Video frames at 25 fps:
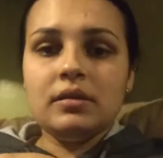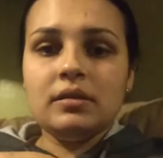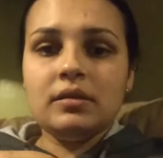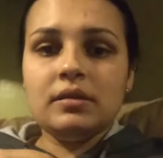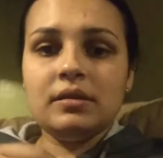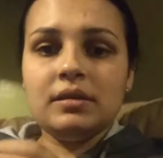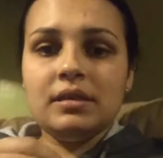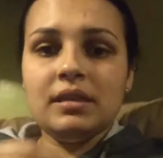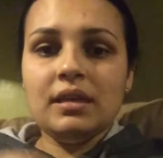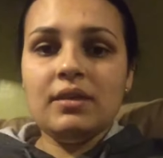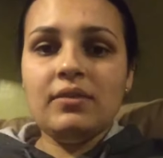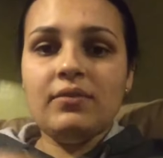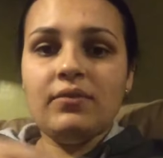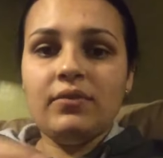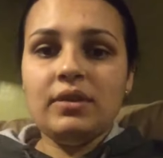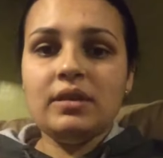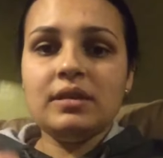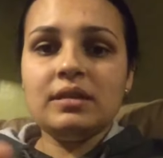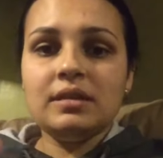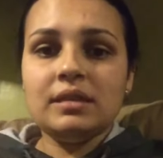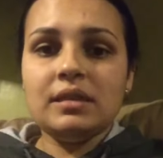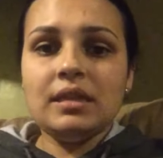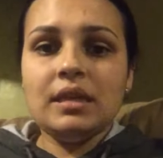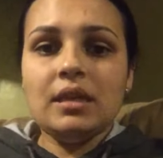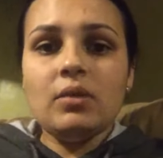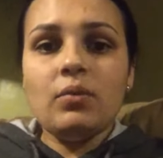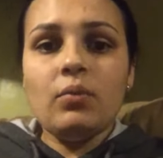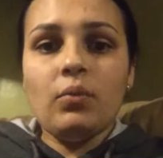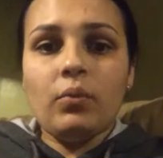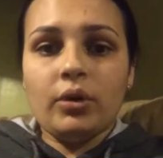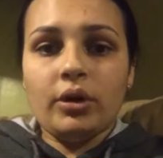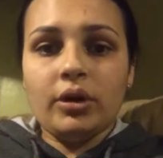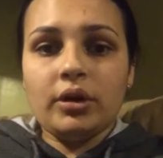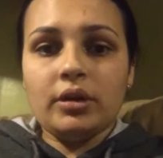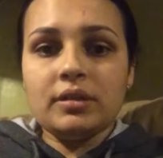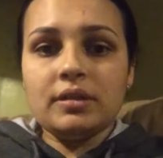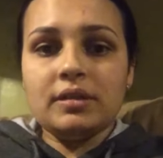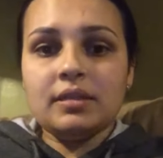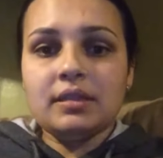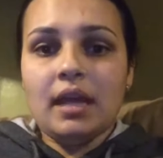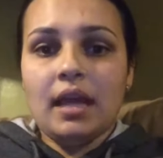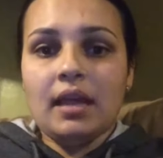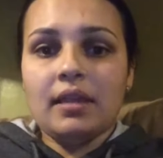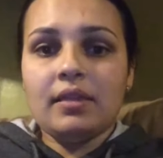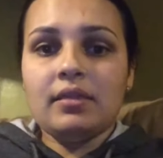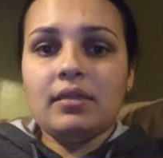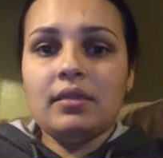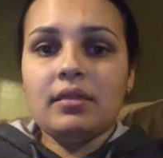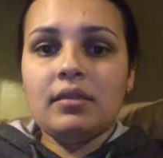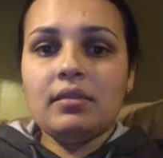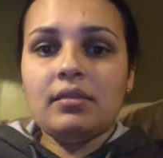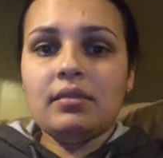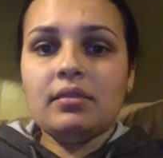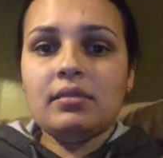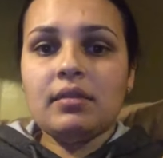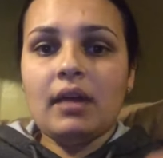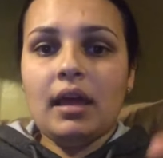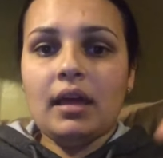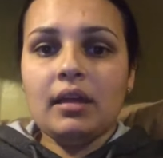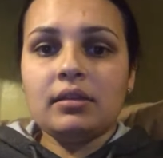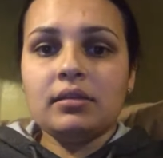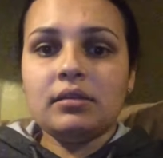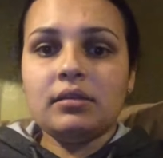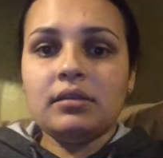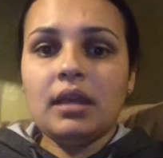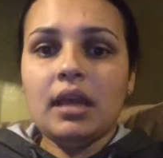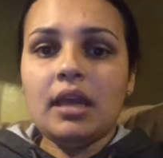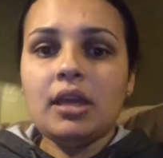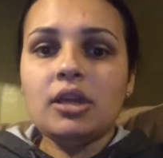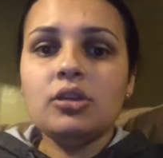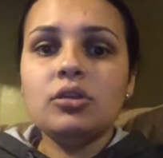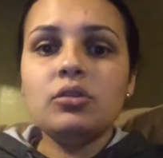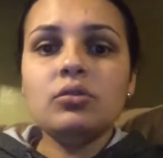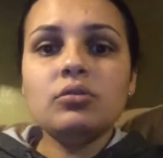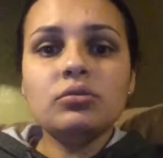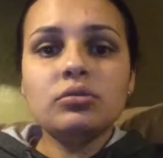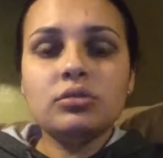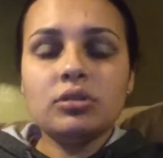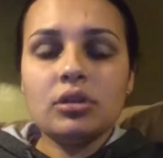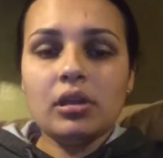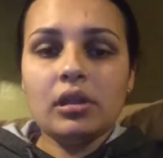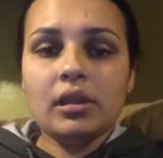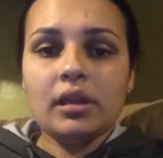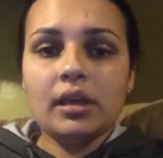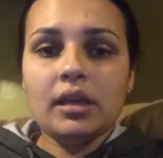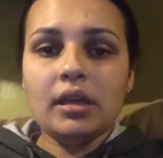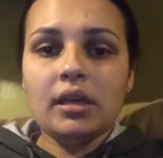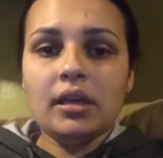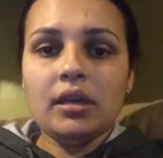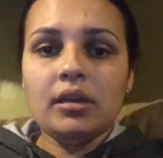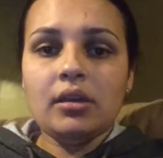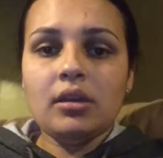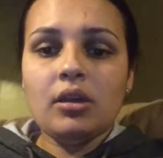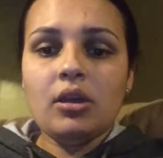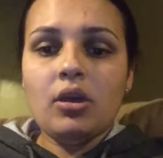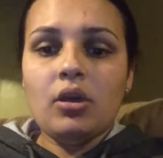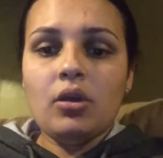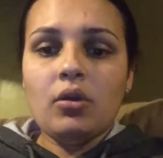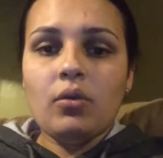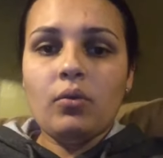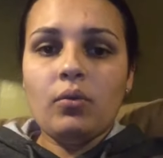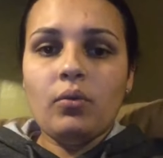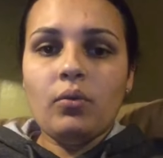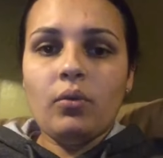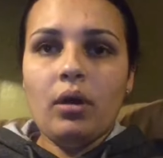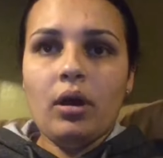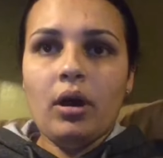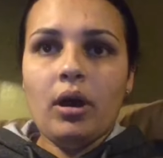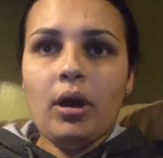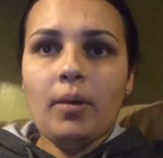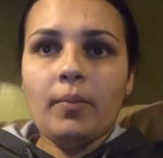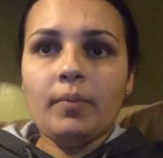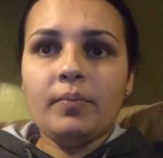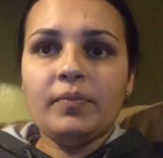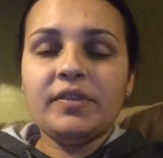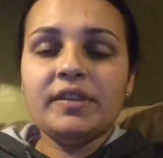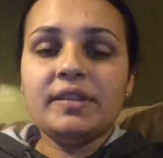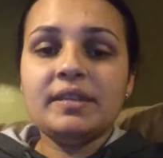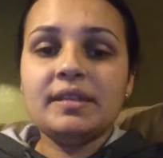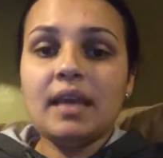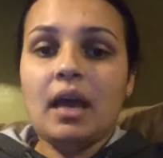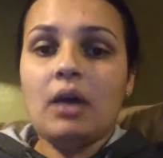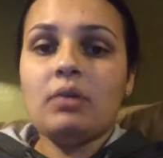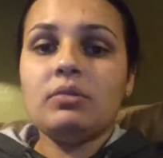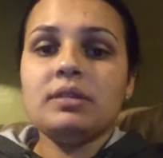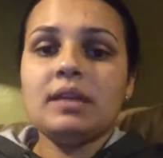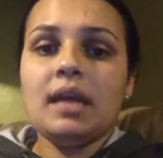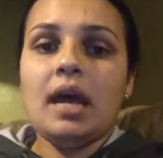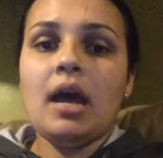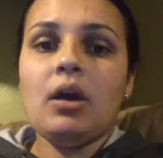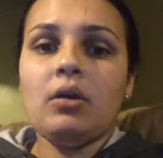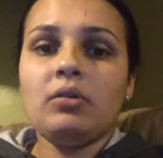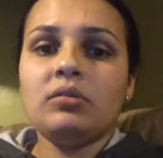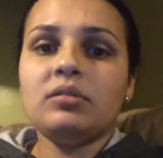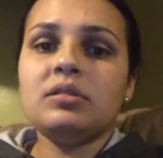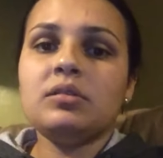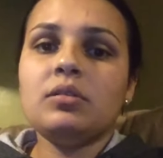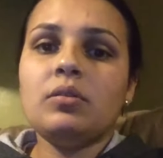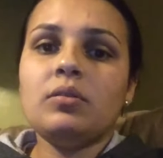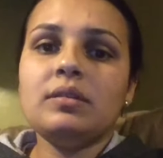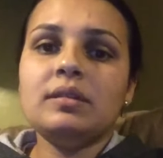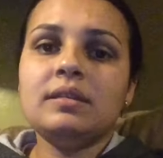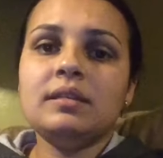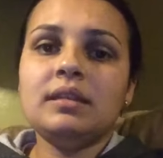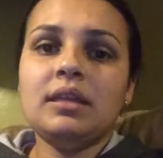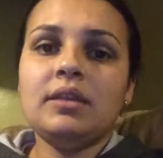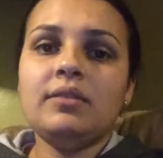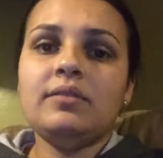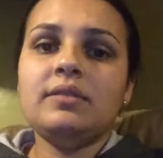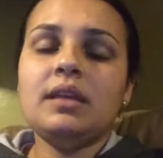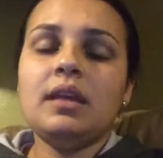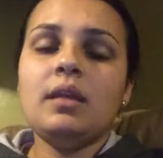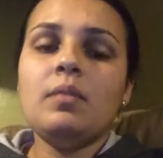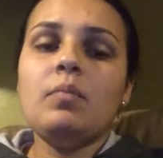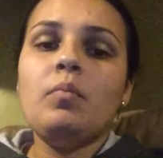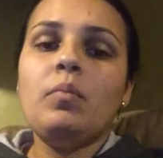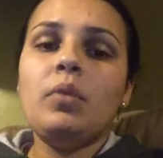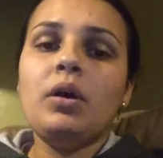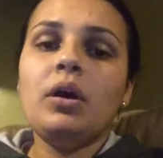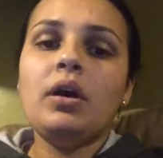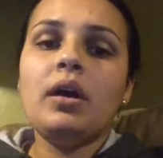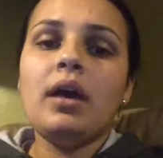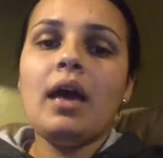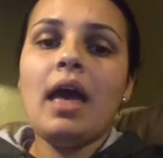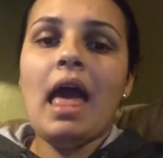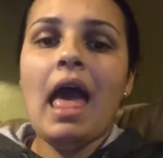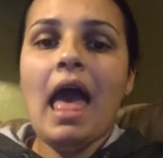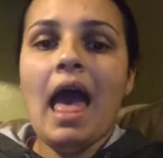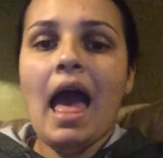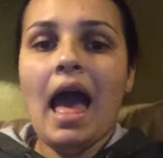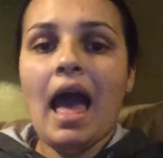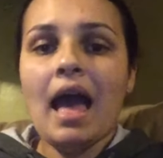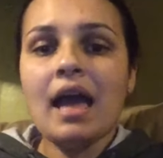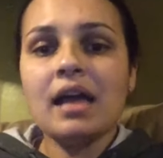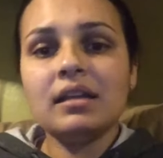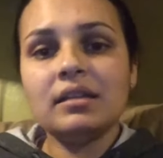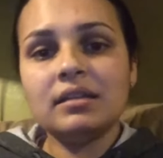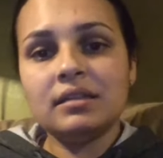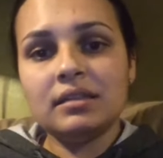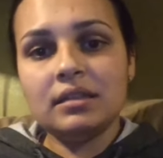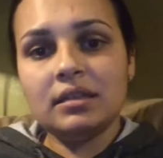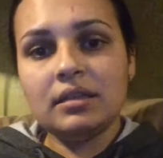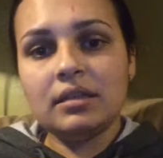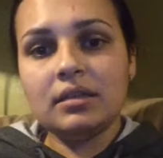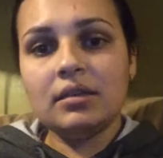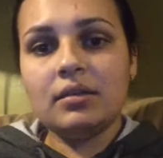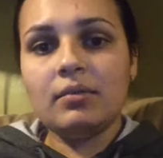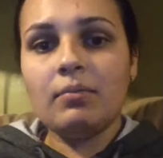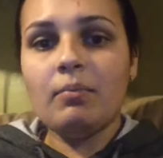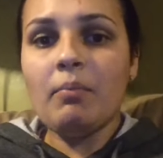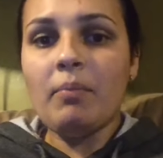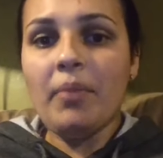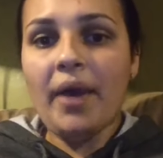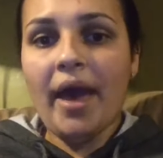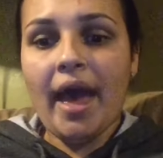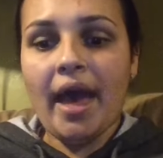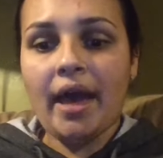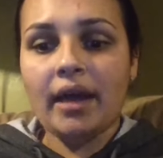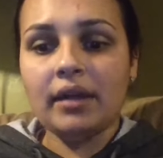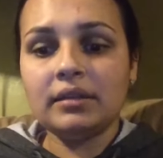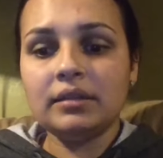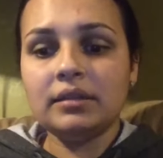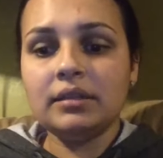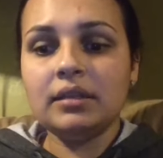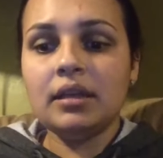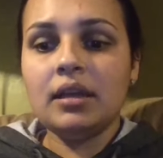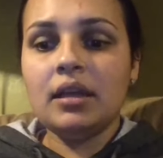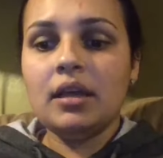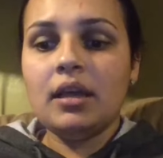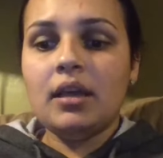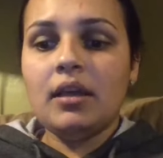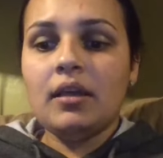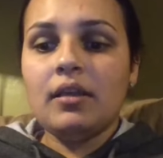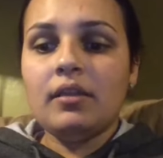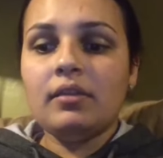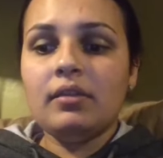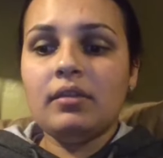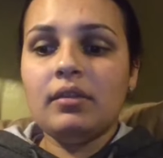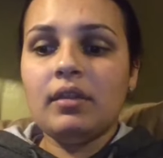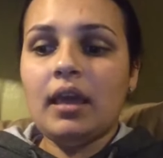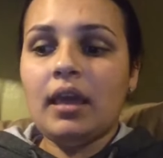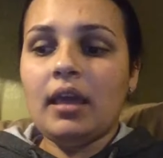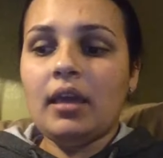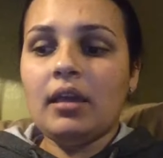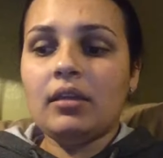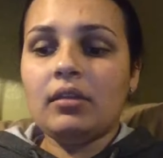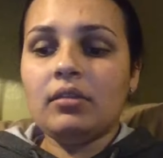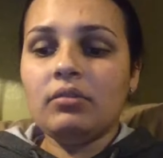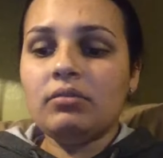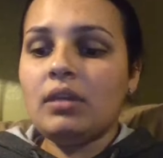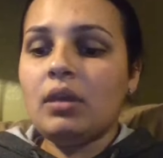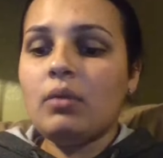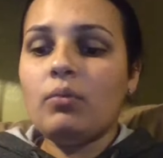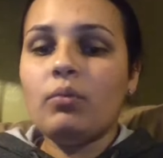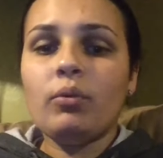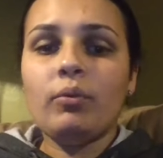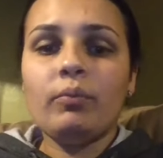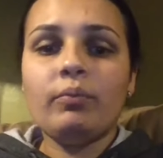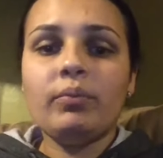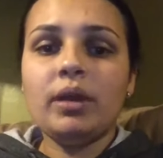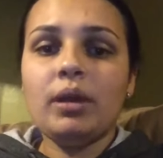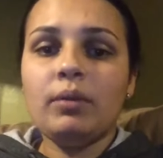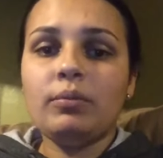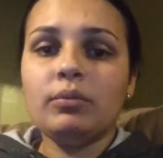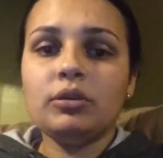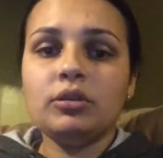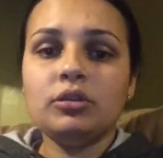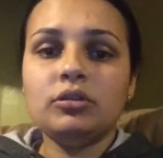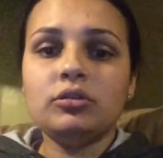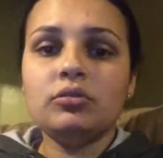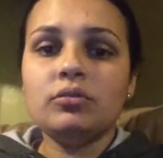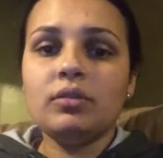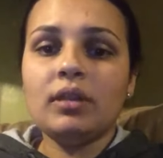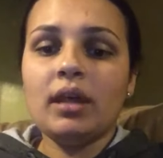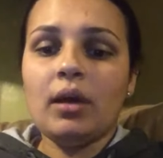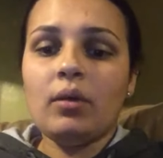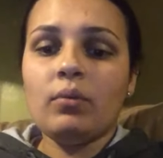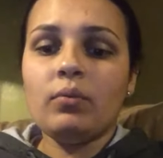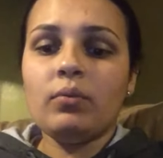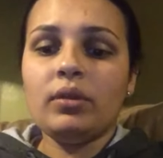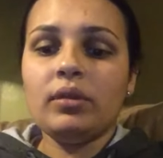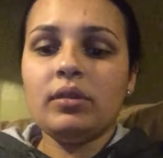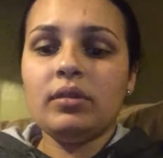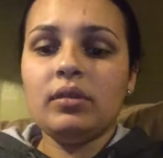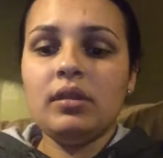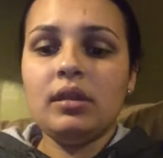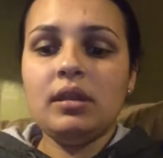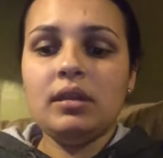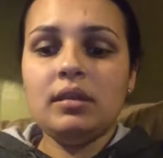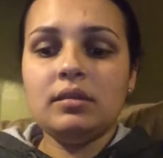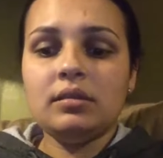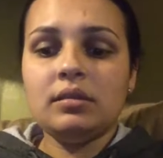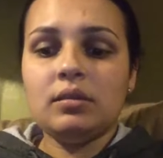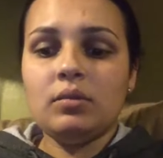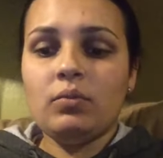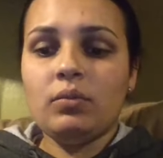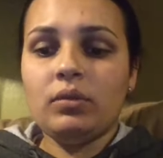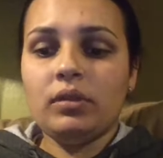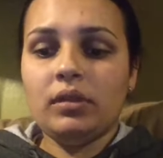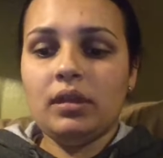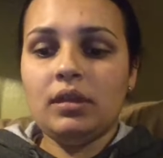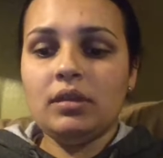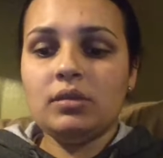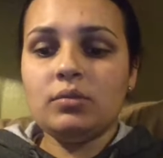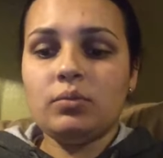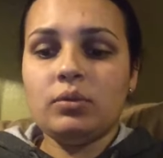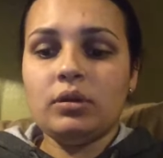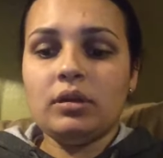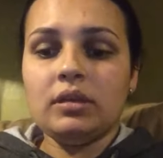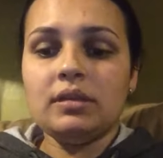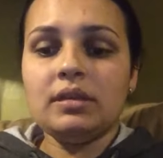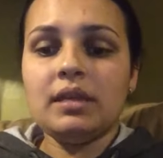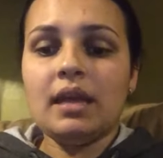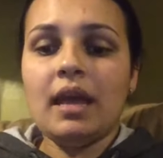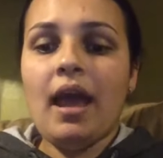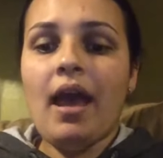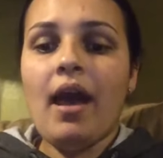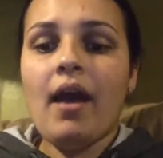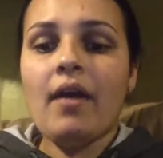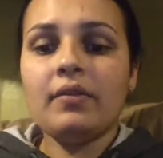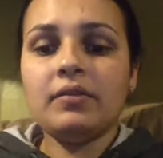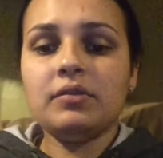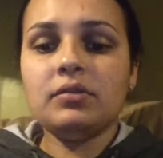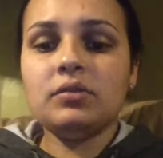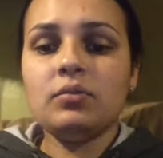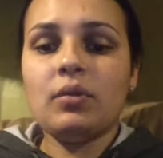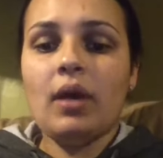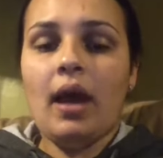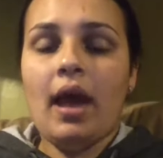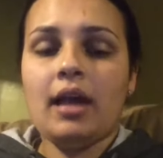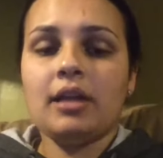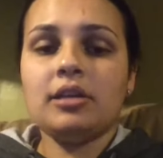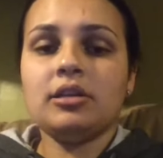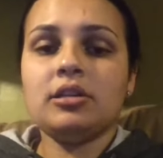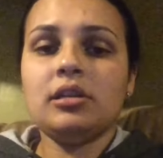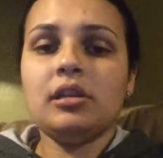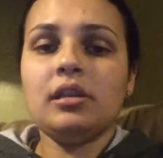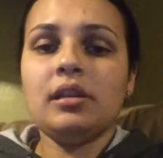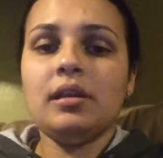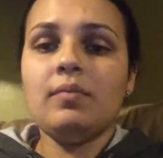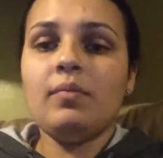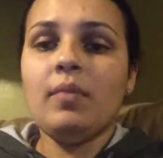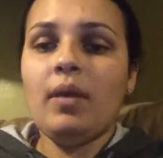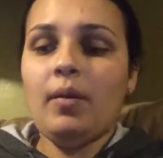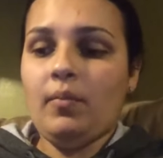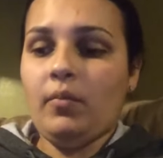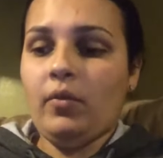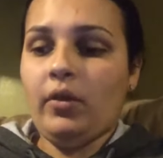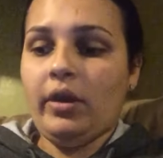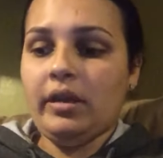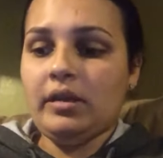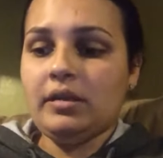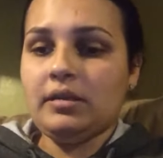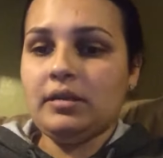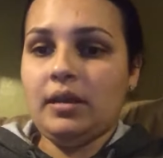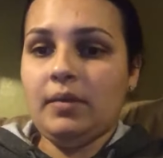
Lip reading: CVC words that they usually sound out. So instead of saying bat, they won't be able to do that with these words. They have to actually memorize